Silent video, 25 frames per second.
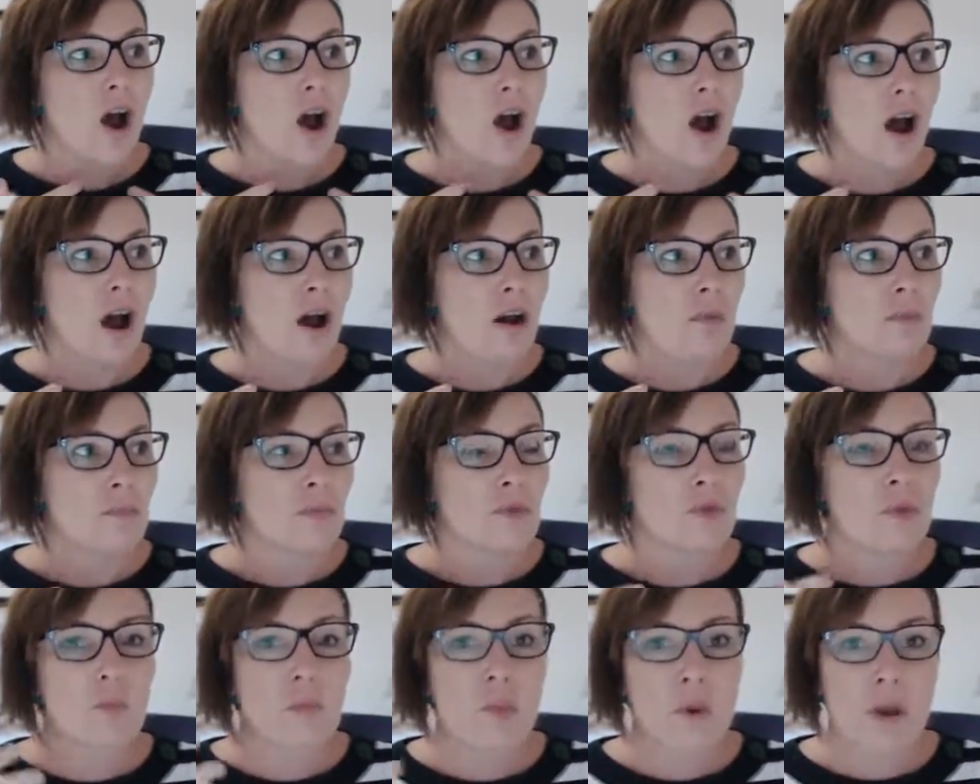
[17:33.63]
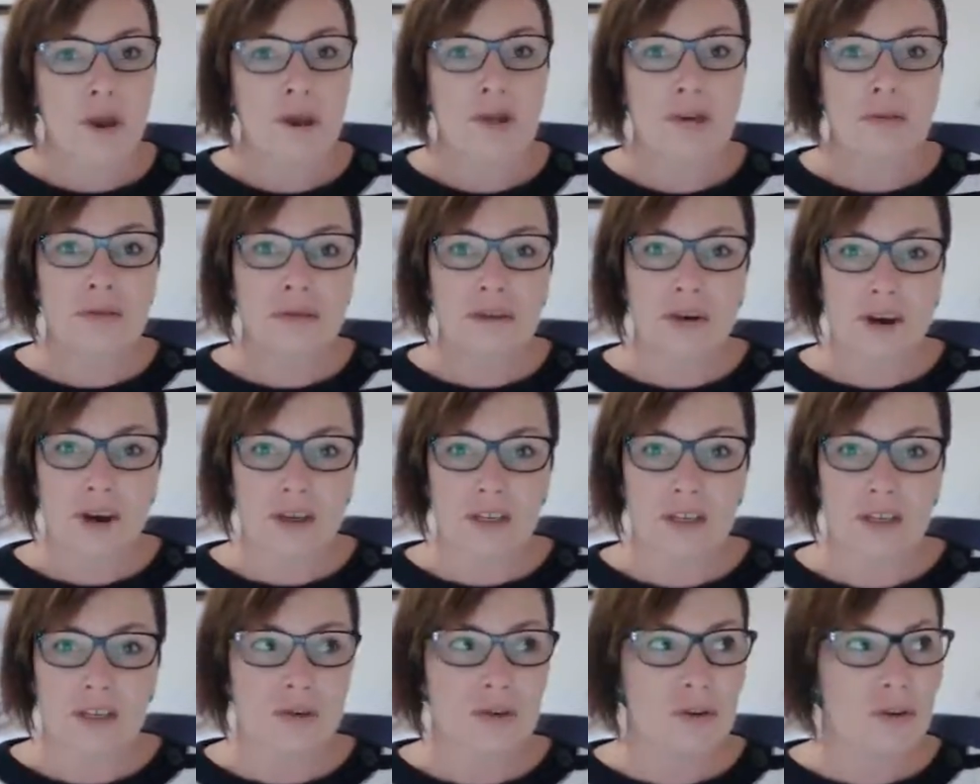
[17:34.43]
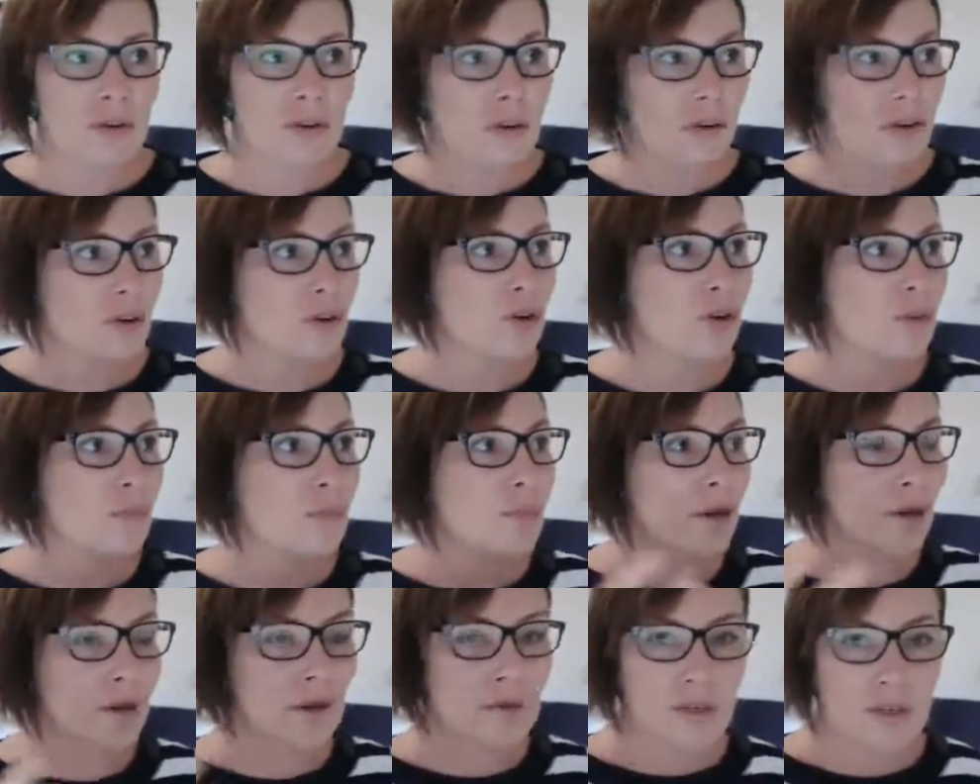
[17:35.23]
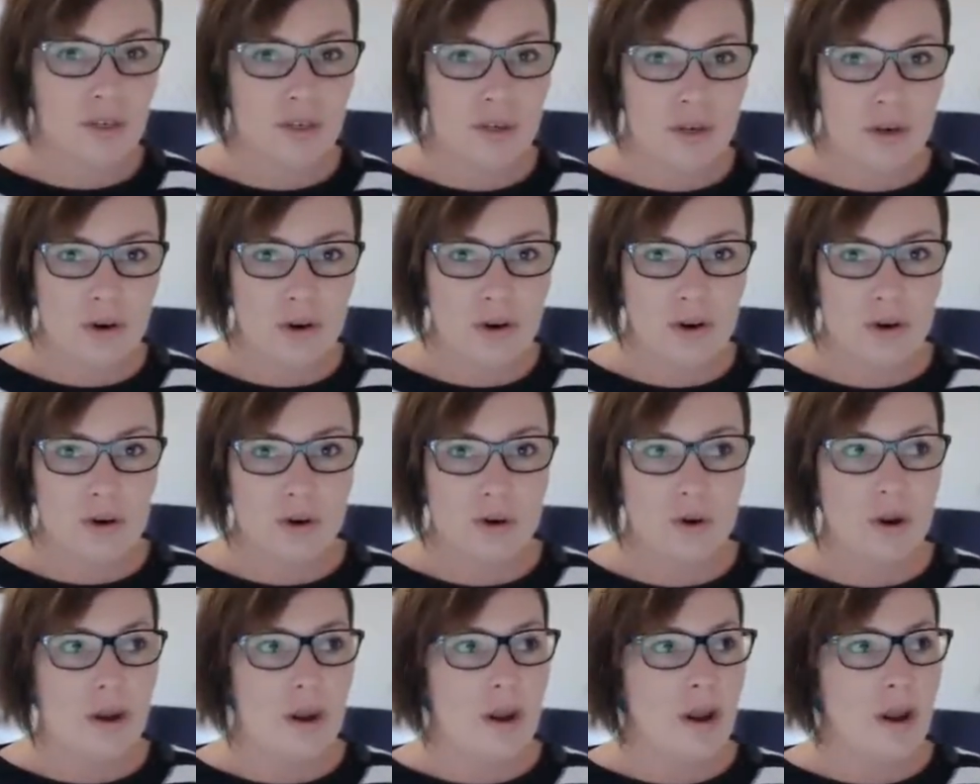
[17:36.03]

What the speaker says: the work that I do contributes to